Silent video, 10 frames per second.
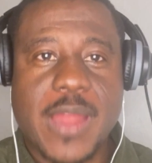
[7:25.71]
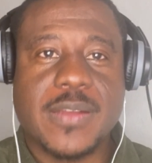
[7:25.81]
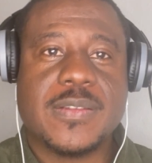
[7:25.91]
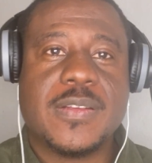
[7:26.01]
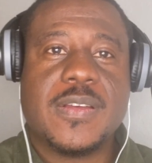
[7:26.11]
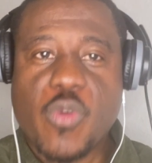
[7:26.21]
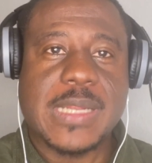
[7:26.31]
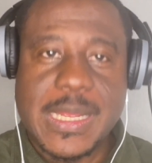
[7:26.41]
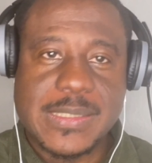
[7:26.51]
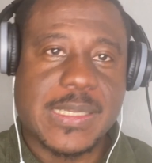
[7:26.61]
1
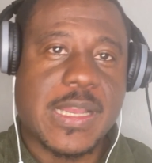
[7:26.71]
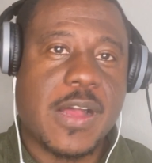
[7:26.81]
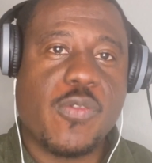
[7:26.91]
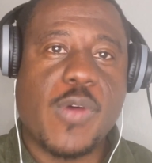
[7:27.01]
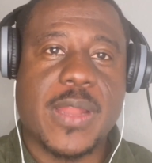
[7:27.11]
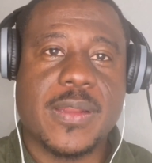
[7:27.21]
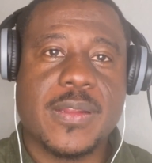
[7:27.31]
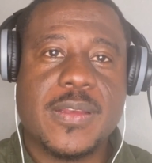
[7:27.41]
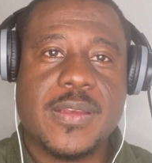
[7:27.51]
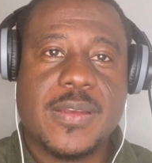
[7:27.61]
classical one.
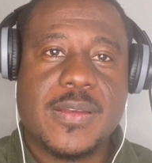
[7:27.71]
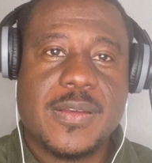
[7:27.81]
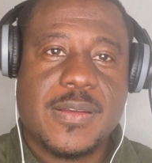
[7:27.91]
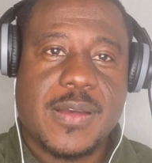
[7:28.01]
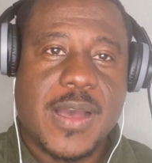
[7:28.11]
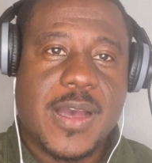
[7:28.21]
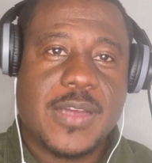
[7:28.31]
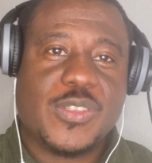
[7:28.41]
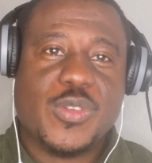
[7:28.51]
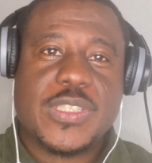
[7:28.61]

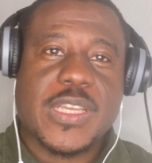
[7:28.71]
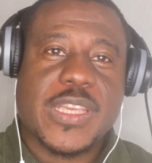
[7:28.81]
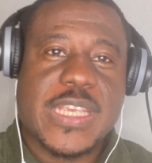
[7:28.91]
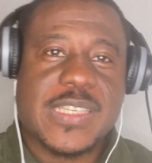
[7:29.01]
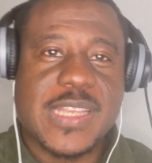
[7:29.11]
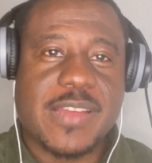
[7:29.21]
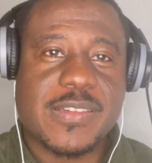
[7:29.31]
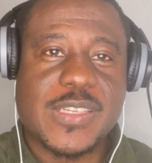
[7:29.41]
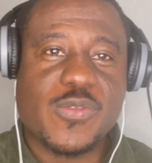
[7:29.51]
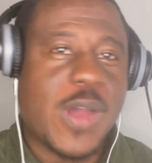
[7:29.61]
Do you think he's the
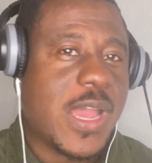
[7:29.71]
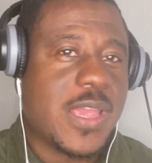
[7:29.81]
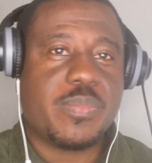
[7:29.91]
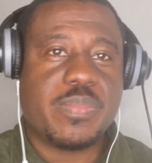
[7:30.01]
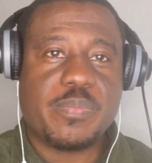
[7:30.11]
reason why